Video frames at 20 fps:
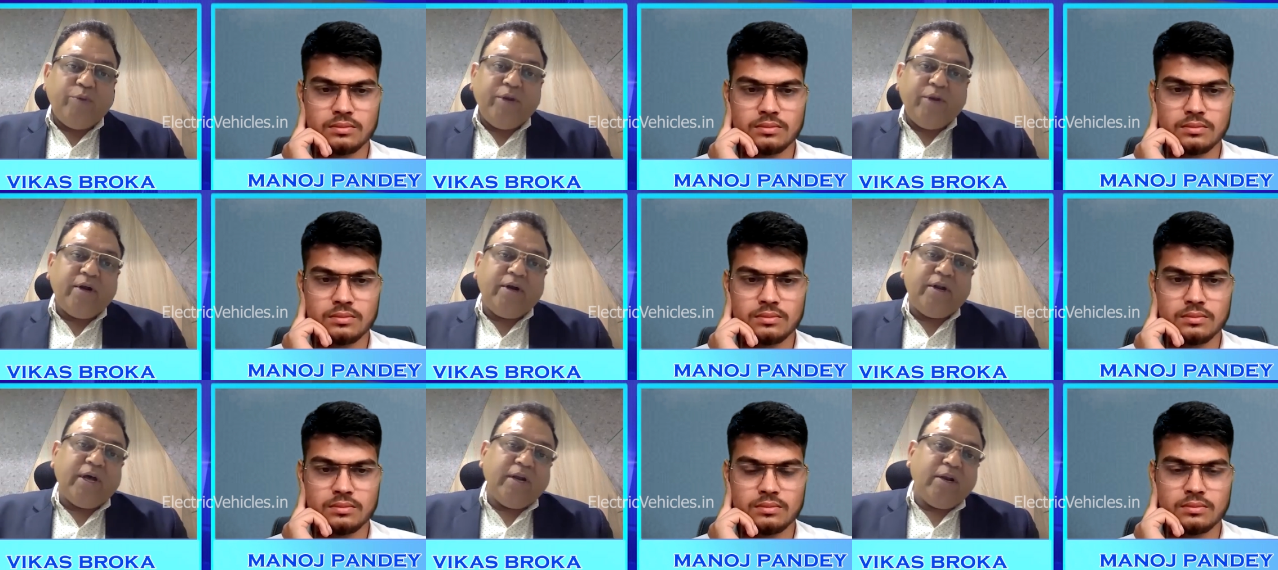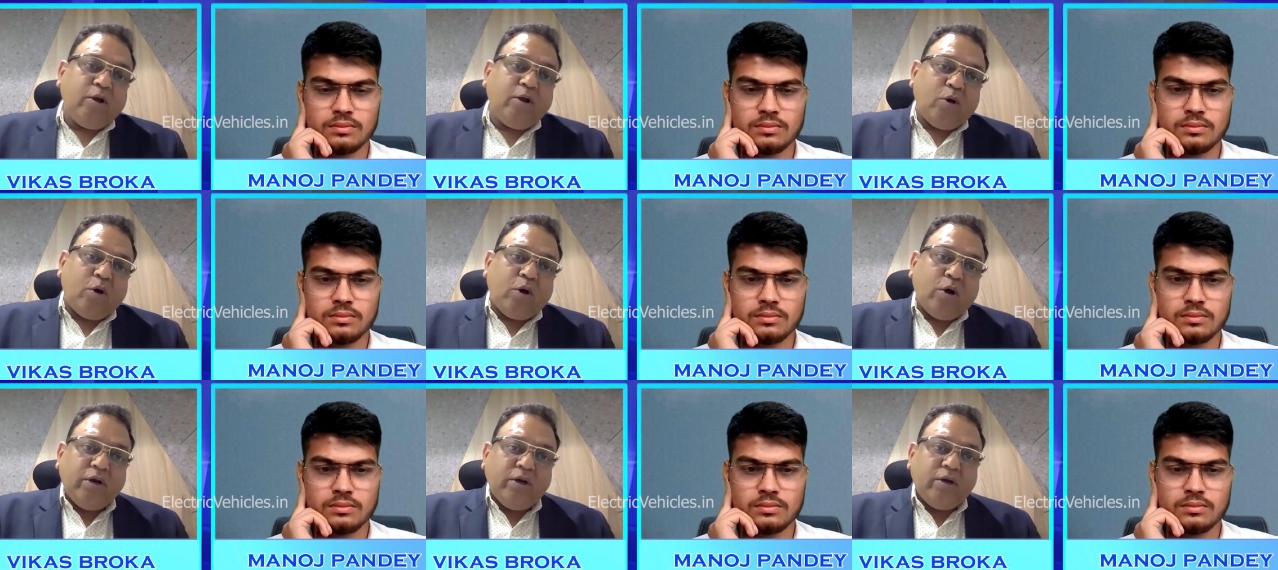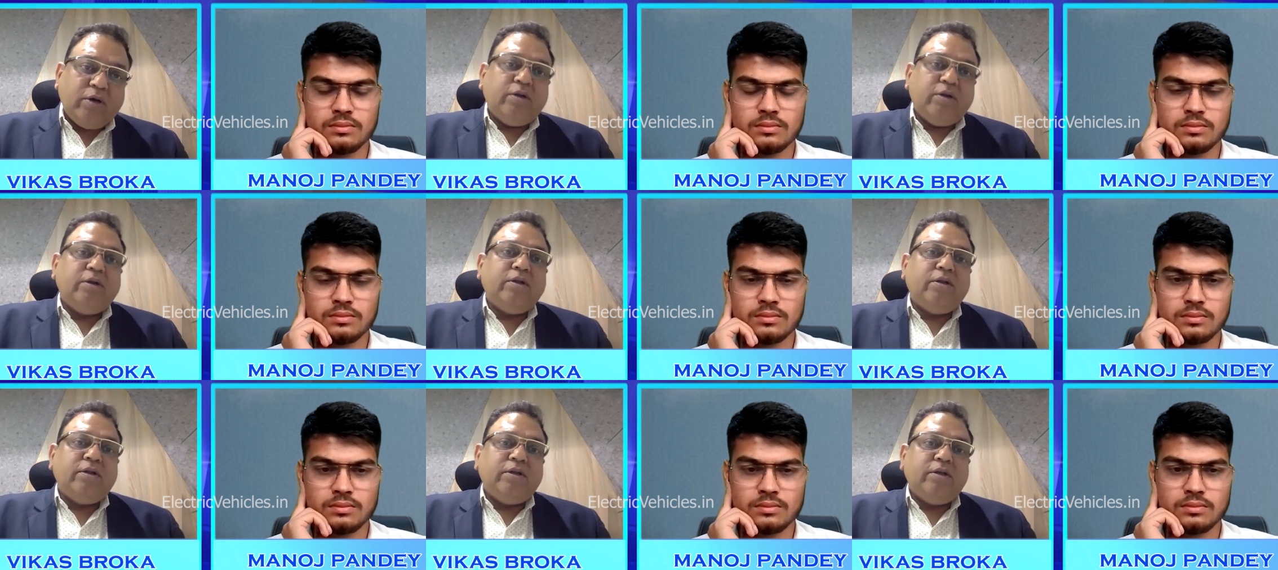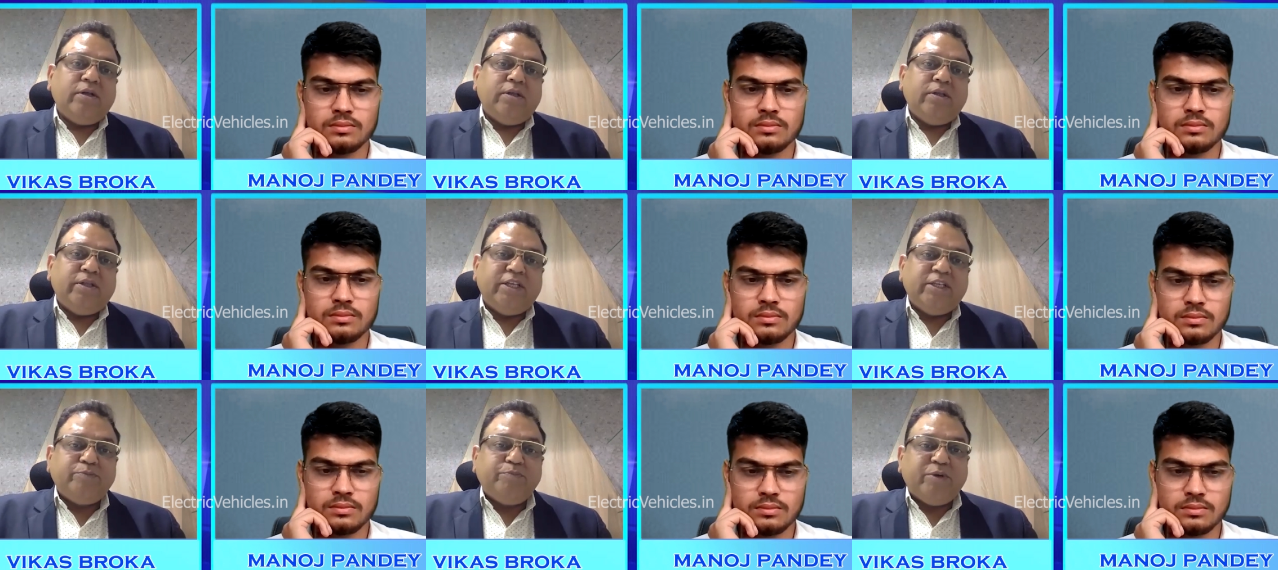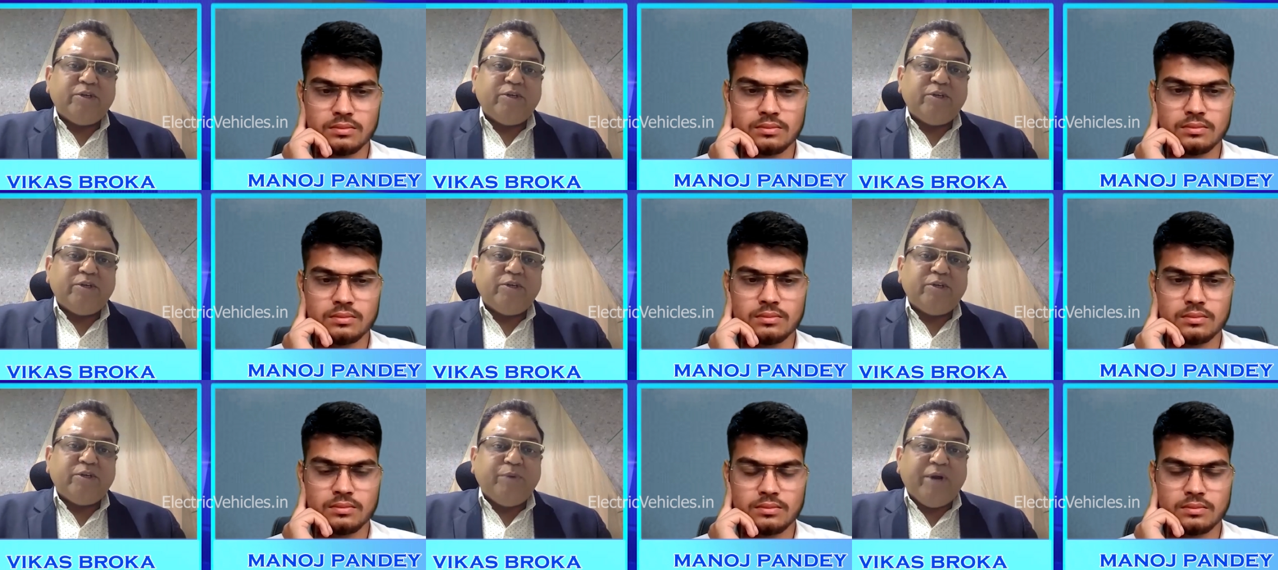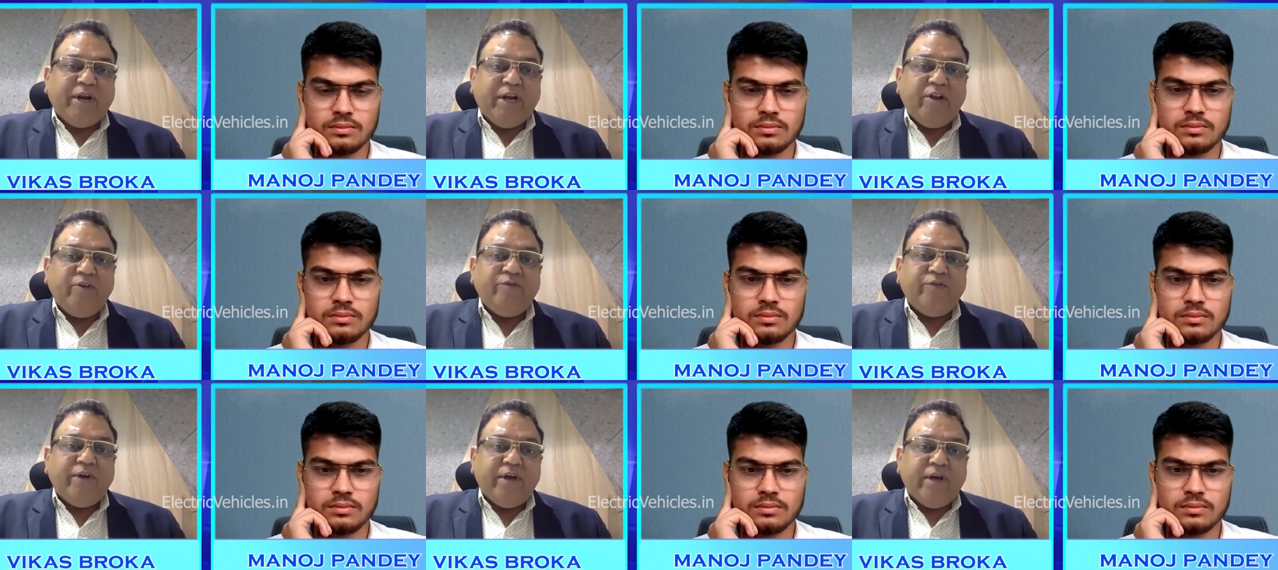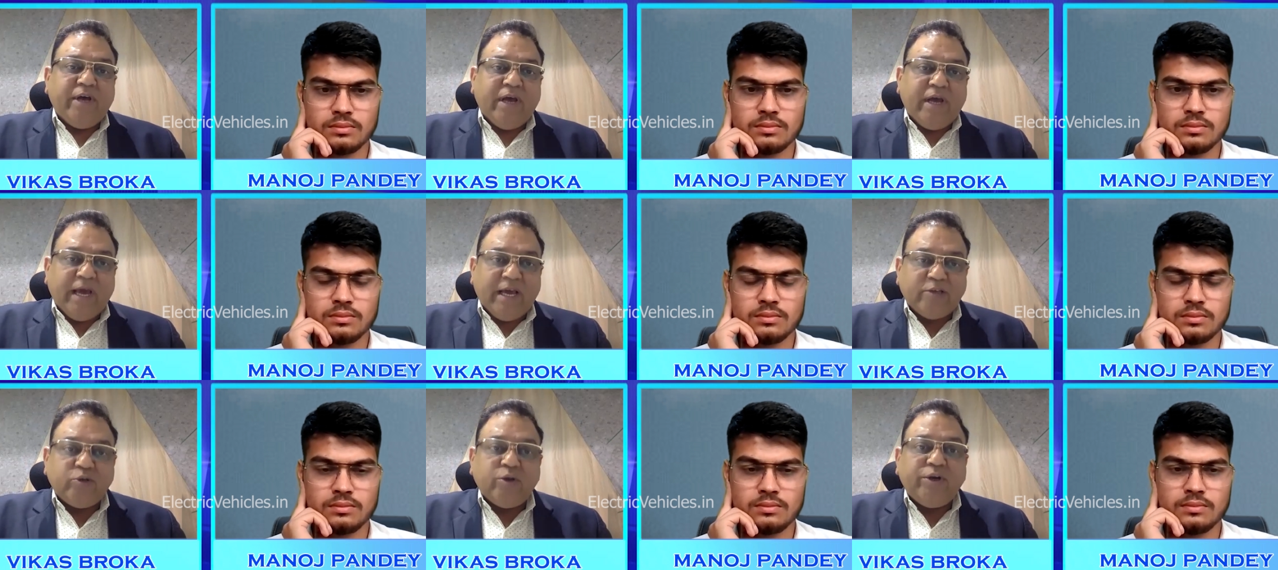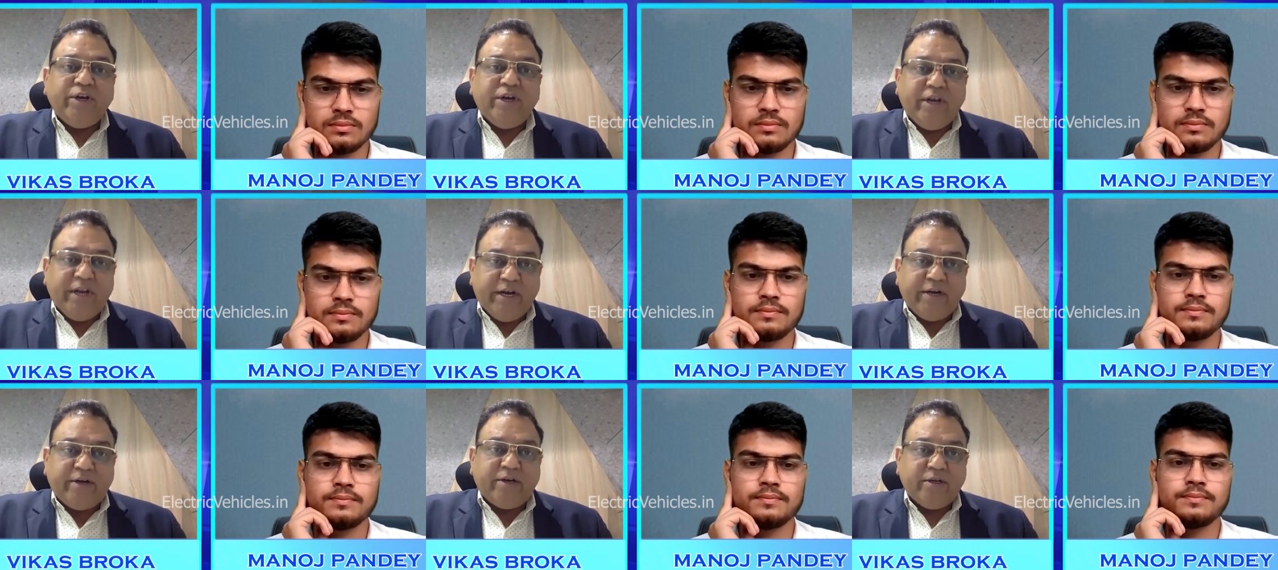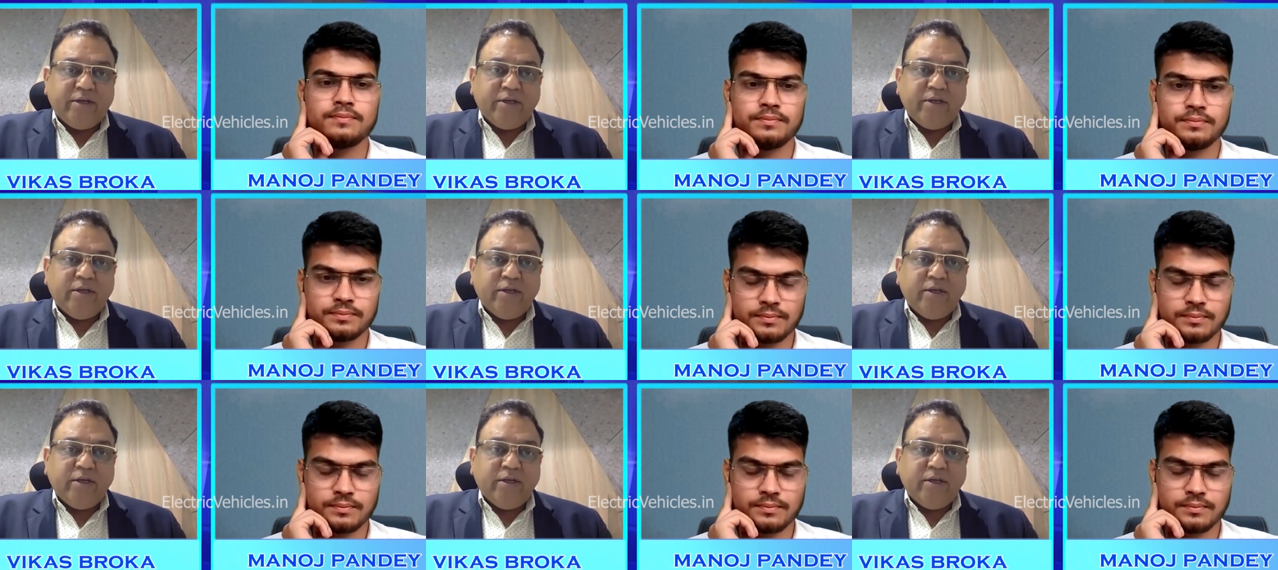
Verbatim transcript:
Speaker 1: been done on this perspective as on date.